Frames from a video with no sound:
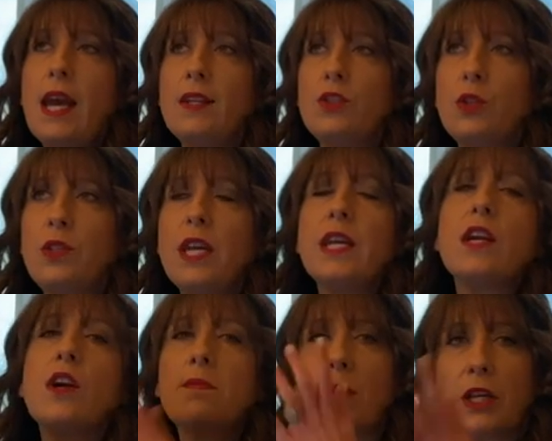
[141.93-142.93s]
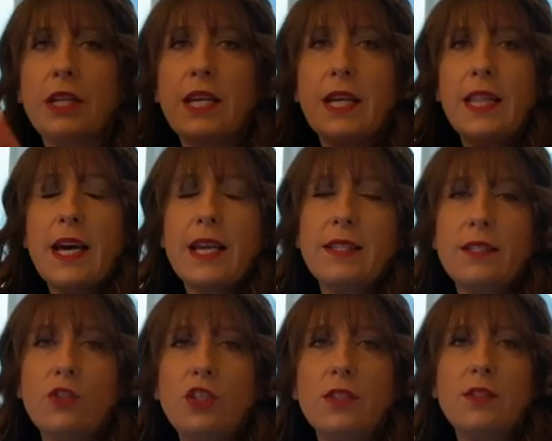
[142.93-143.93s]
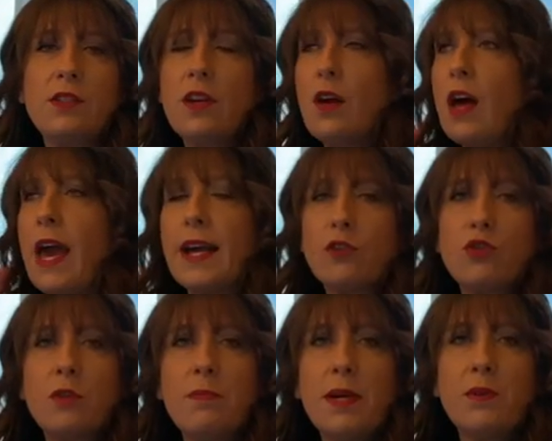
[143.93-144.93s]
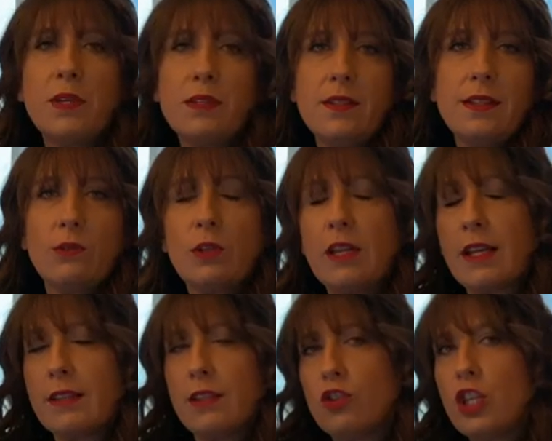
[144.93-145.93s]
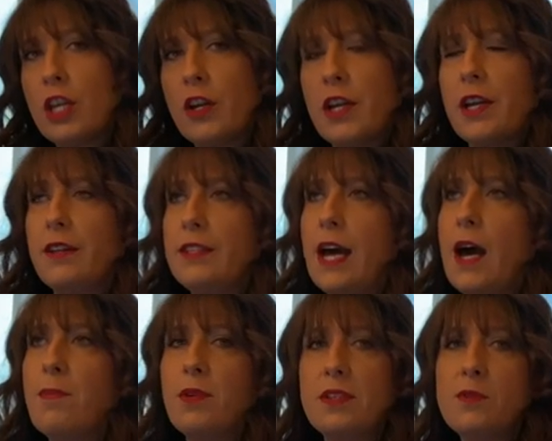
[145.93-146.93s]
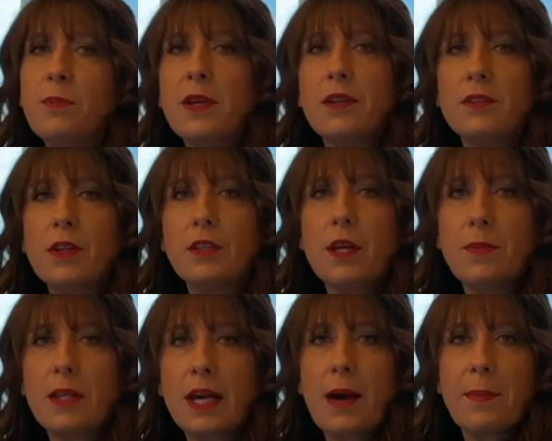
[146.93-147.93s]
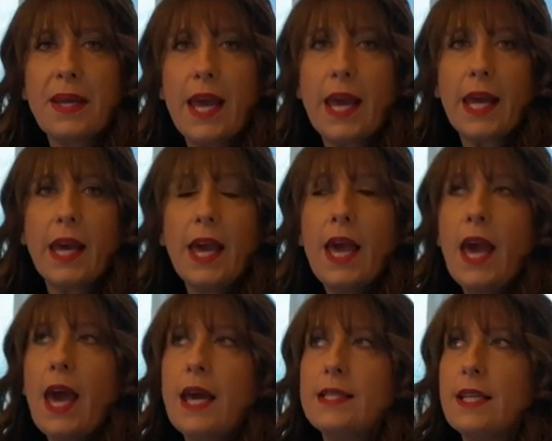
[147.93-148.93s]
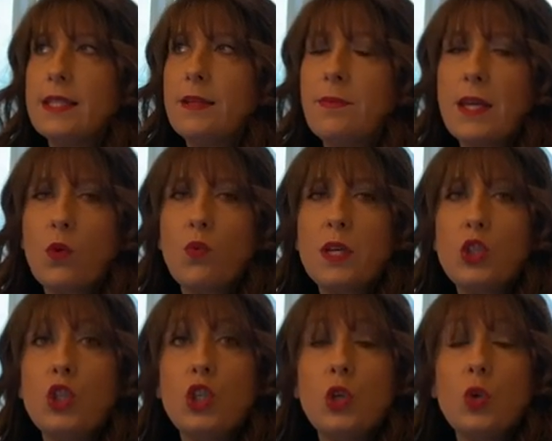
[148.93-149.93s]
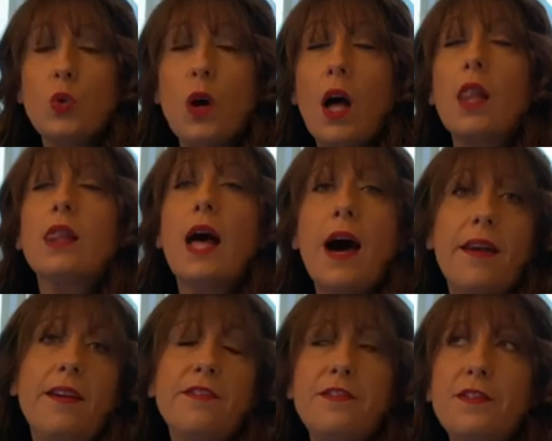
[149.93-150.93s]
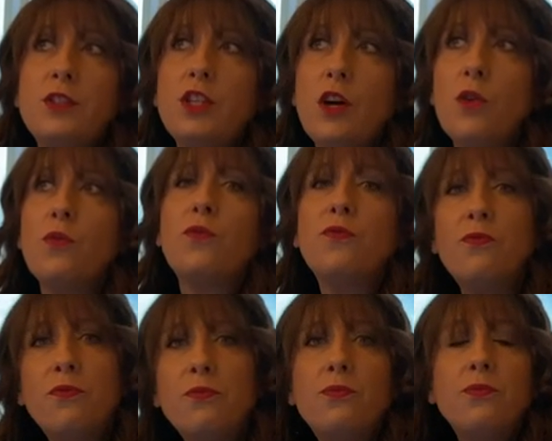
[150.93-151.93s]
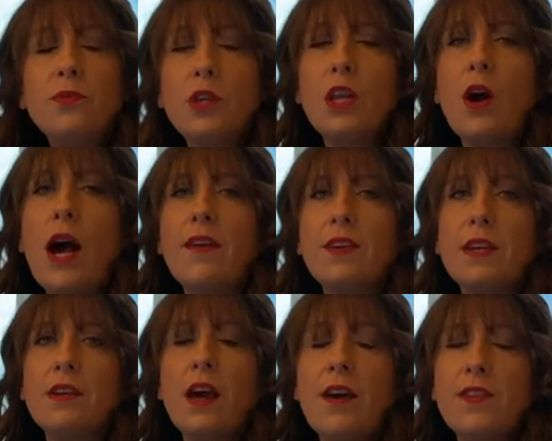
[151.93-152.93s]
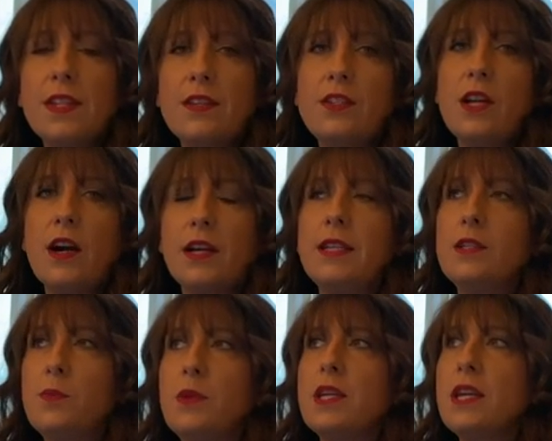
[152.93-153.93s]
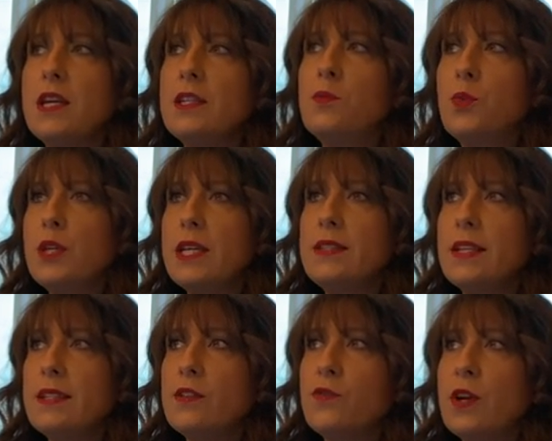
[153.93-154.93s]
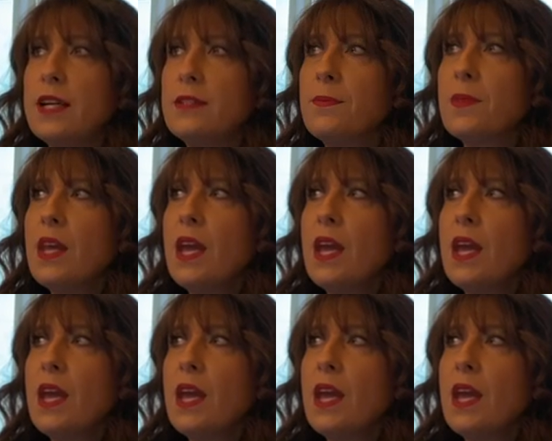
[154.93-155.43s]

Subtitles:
And so taking on marketing clients is just extra bonus. It's sort of like the cherry on top or the sprinkles on top of the cupcake. It's not something we do a lot of. So, you know, having this docket is pretty extensive for us.